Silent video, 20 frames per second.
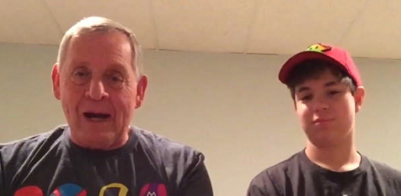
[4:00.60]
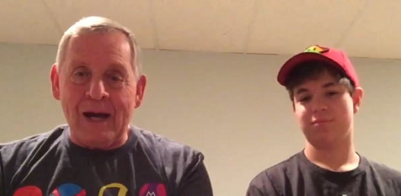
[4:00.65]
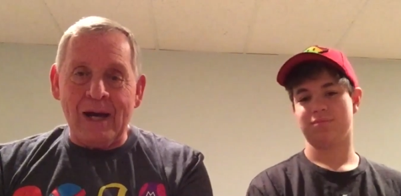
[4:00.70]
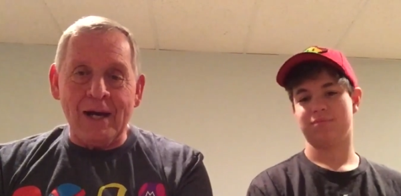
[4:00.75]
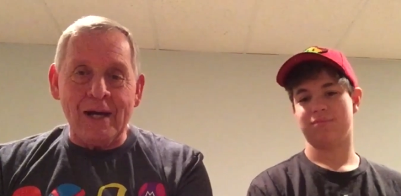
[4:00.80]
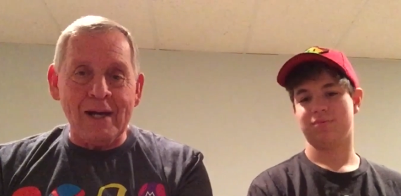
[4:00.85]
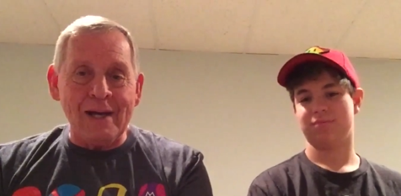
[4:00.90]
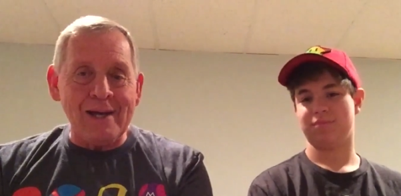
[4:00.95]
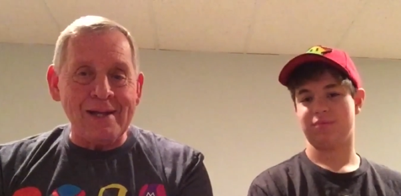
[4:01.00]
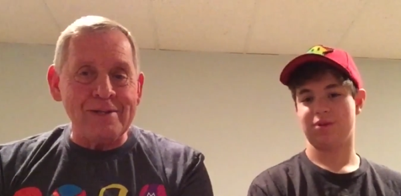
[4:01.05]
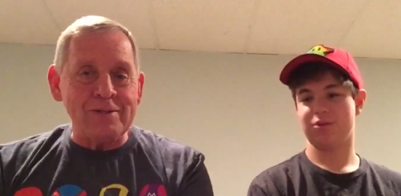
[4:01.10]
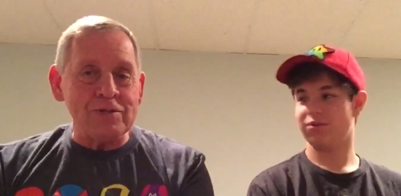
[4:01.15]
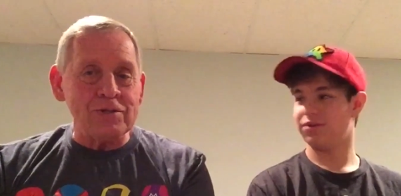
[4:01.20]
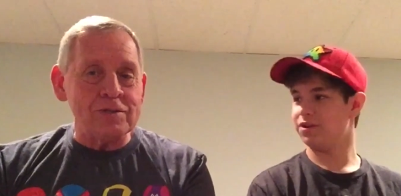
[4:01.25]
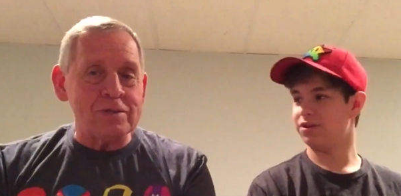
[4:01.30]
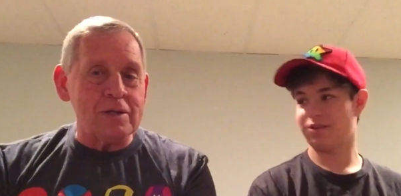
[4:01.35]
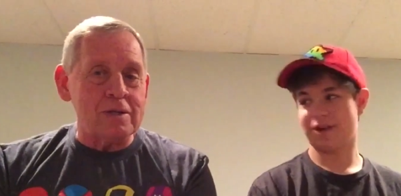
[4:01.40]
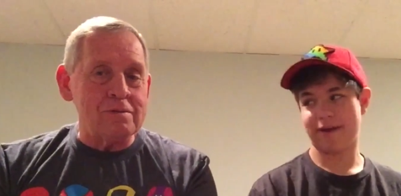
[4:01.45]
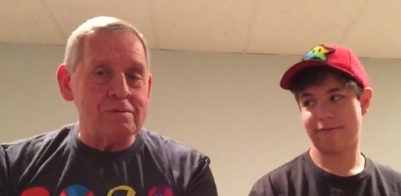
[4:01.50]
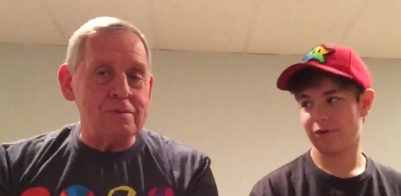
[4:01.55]
Speaker 1: I you, just
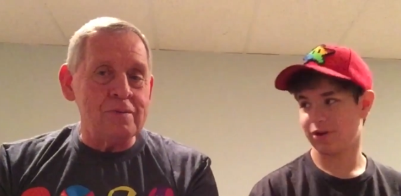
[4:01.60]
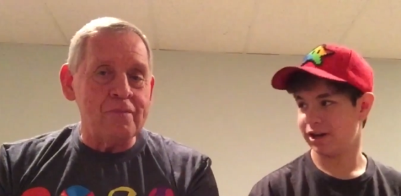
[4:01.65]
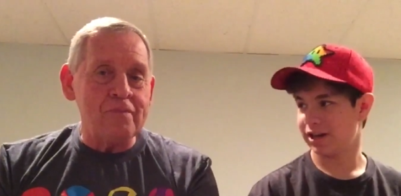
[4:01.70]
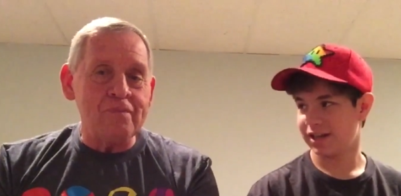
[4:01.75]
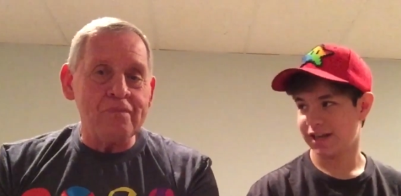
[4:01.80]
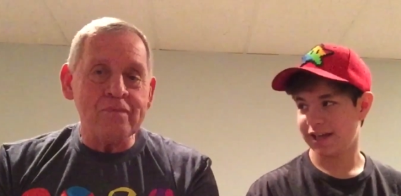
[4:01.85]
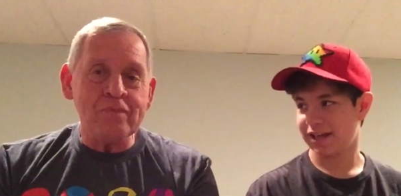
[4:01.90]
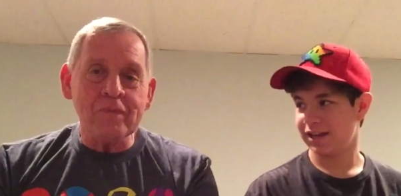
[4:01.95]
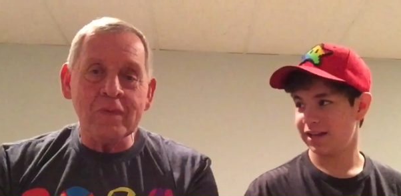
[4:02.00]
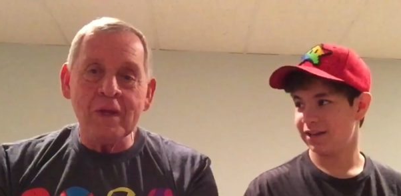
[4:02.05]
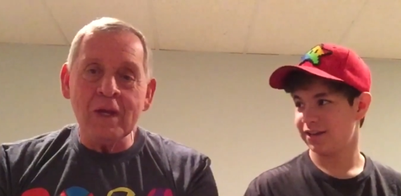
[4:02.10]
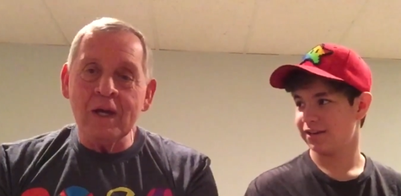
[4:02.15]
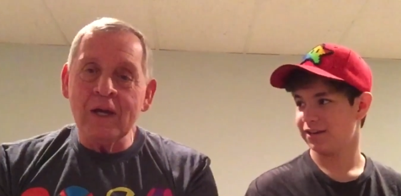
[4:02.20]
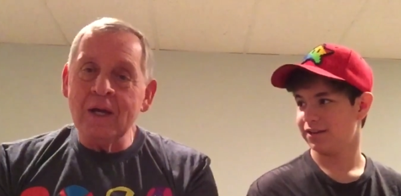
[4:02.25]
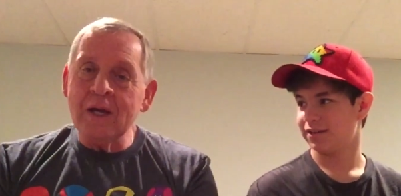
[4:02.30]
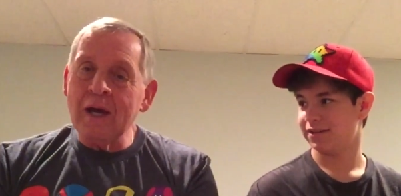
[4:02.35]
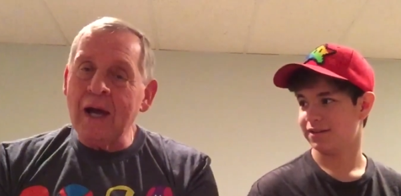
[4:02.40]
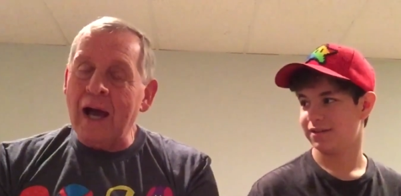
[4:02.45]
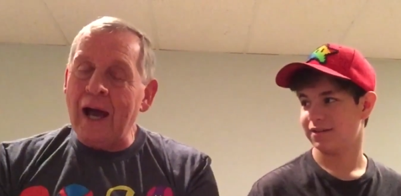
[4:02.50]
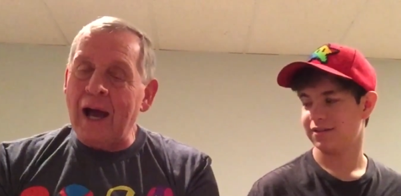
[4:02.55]
you're never going to get it?
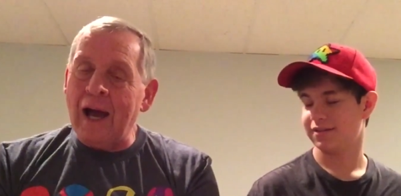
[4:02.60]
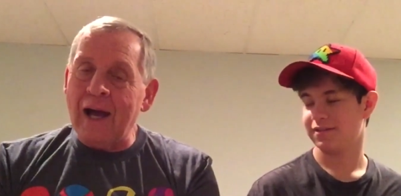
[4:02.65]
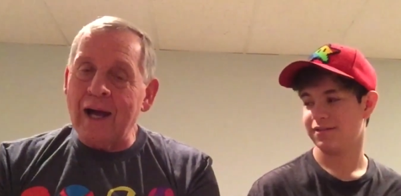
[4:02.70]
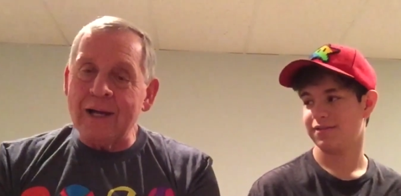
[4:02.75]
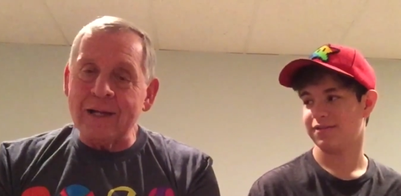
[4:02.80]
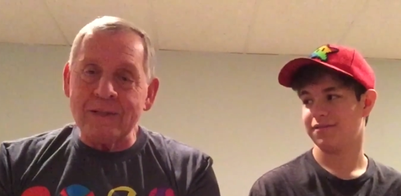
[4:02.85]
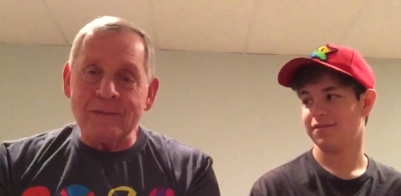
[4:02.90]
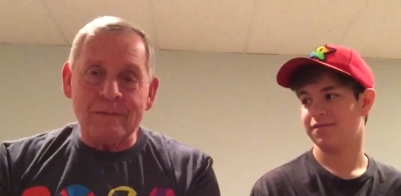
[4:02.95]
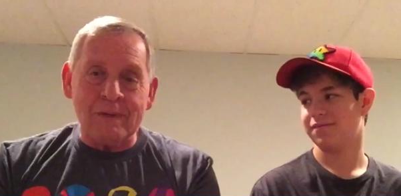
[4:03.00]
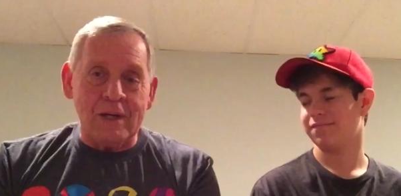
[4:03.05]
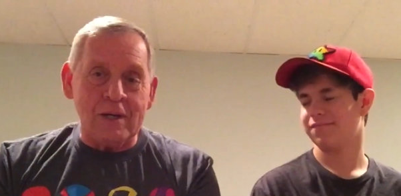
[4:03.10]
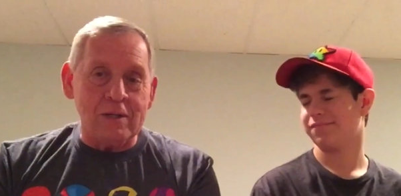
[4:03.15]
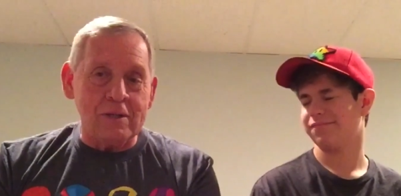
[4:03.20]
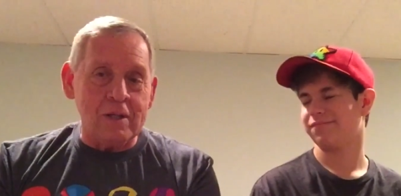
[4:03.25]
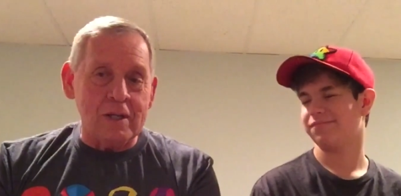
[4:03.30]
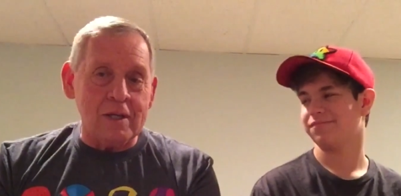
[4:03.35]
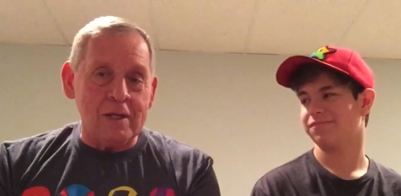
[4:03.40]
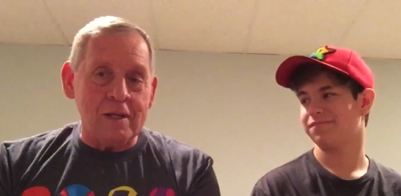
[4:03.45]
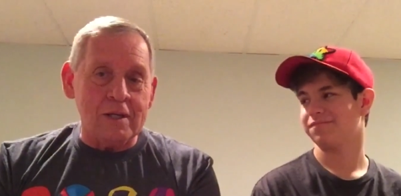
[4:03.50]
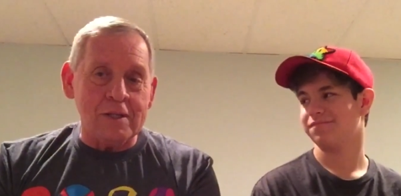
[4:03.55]
I
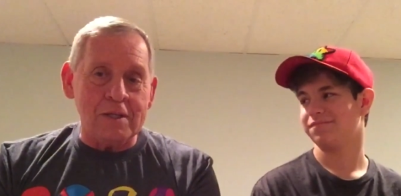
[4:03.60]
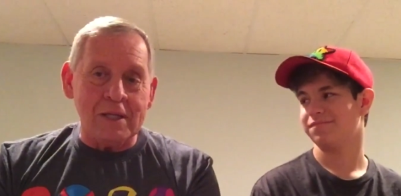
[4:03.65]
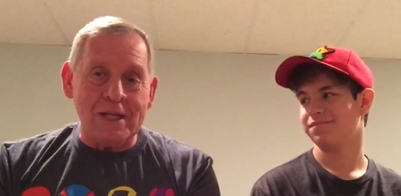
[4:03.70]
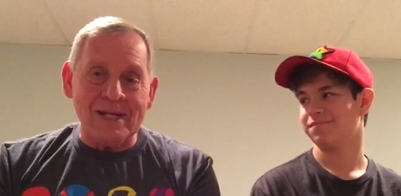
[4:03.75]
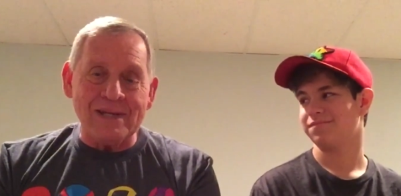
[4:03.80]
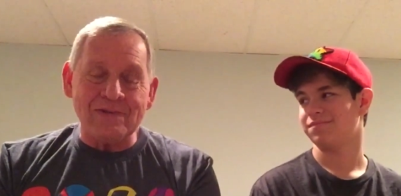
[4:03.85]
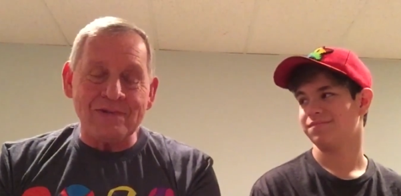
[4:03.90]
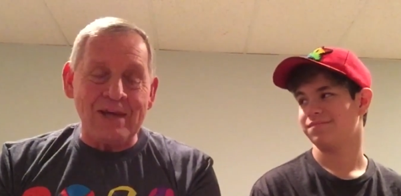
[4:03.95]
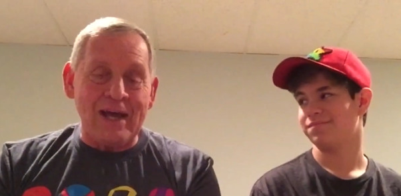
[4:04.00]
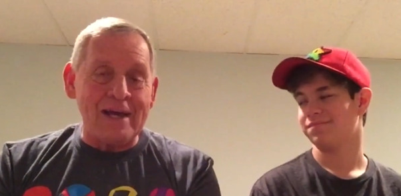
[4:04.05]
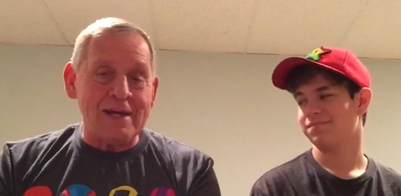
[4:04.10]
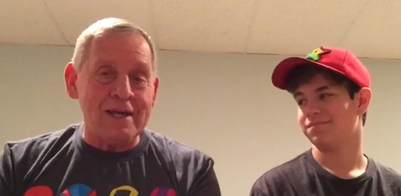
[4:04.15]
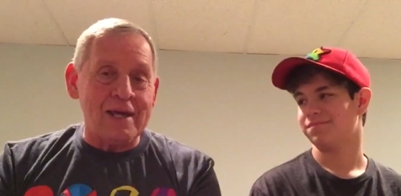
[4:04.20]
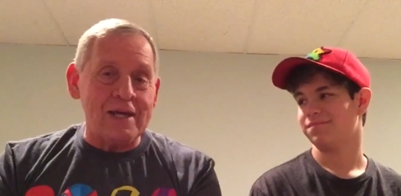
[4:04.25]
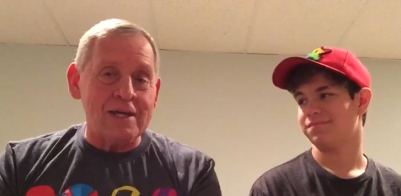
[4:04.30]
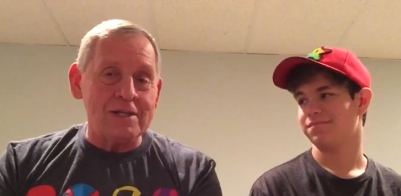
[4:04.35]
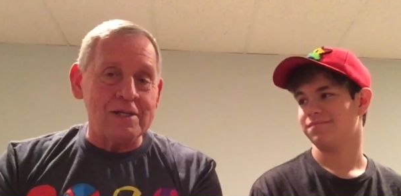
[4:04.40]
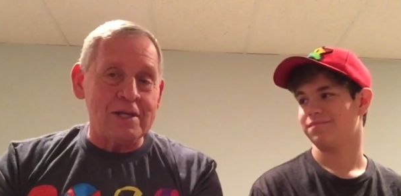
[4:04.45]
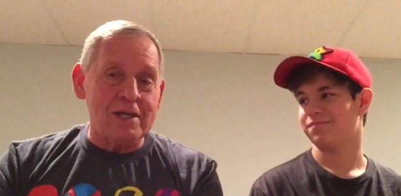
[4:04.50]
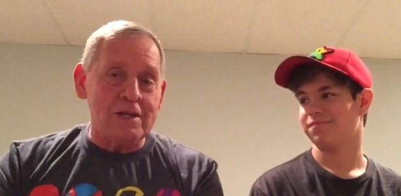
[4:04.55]
un- Unless I
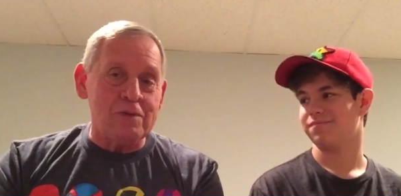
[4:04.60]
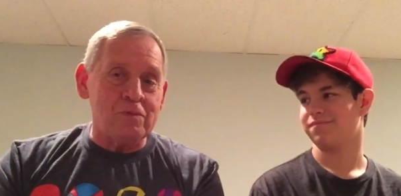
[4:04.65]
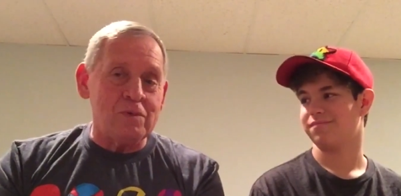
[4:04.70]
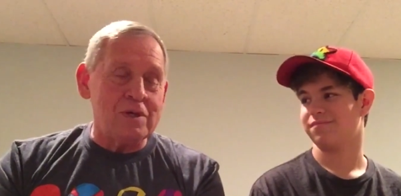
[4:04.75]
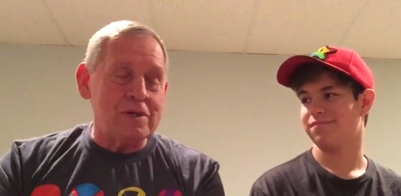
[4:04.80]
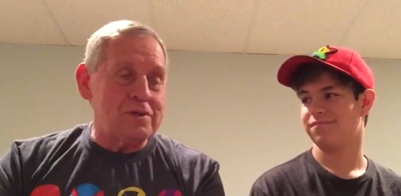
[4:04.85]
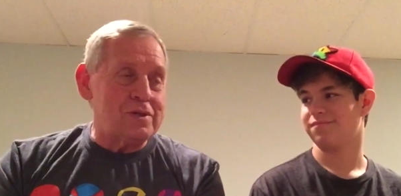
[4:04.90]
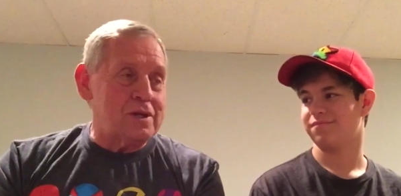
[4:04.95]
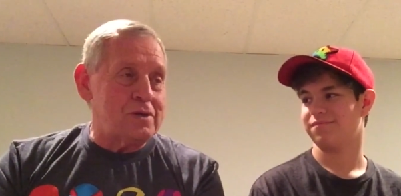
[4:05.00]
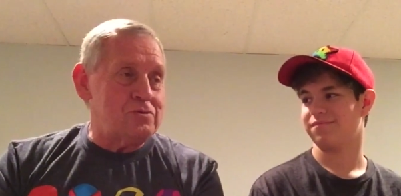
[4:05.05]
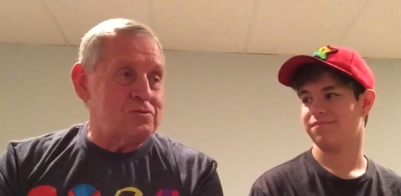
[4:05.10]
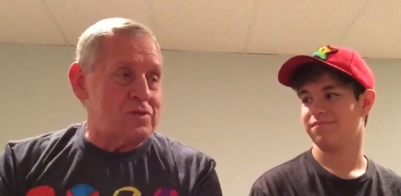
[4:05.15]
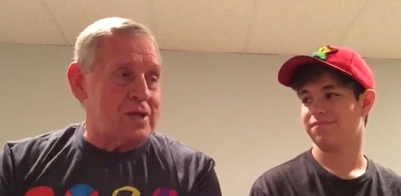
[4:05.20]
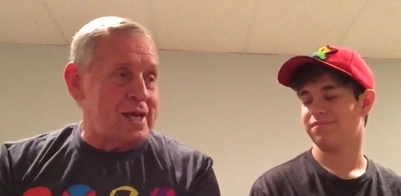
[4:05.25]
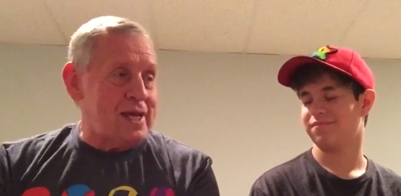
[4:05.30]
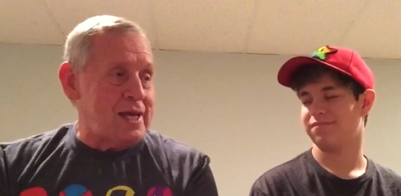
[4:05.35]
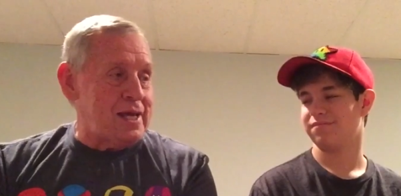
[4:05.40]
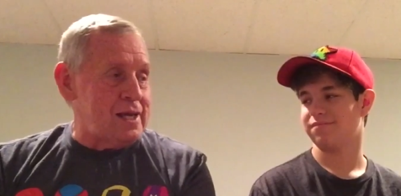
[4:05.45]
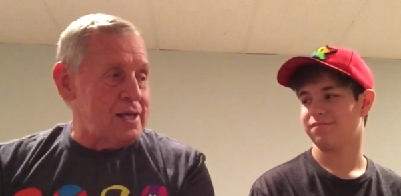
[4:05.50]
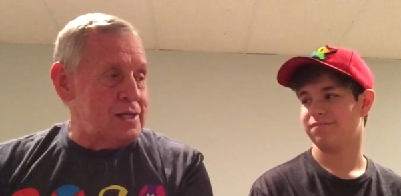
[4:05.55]
can get one of those
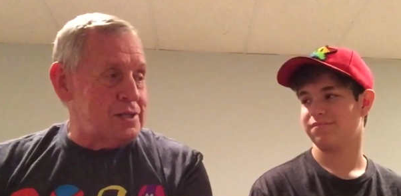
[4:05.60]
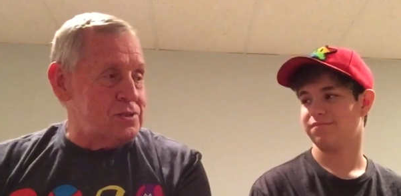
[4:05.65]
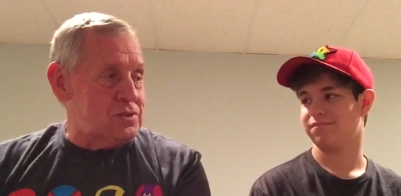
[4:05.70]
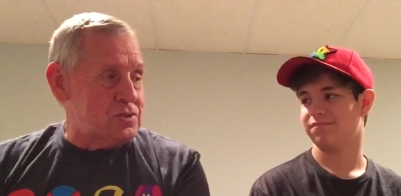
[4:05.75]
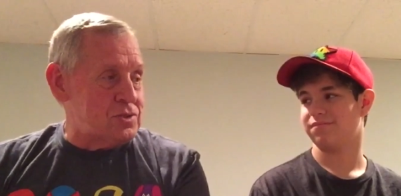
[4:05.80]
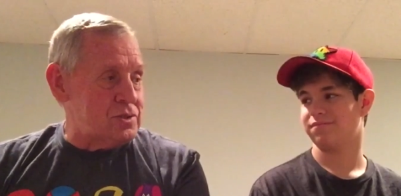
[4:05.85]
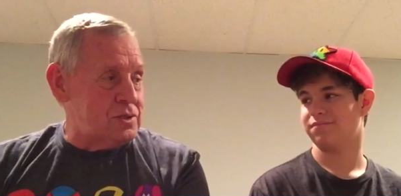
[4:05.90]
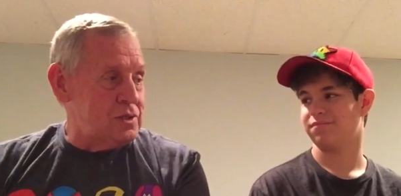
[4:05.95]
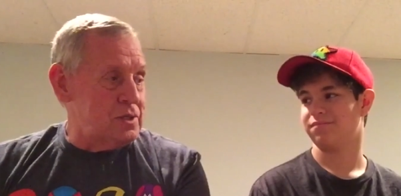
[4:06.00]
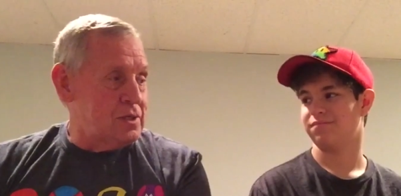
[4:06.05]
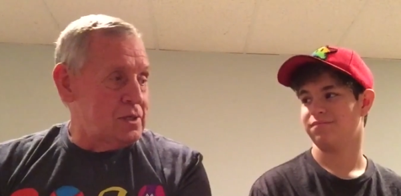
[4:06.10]
eggs,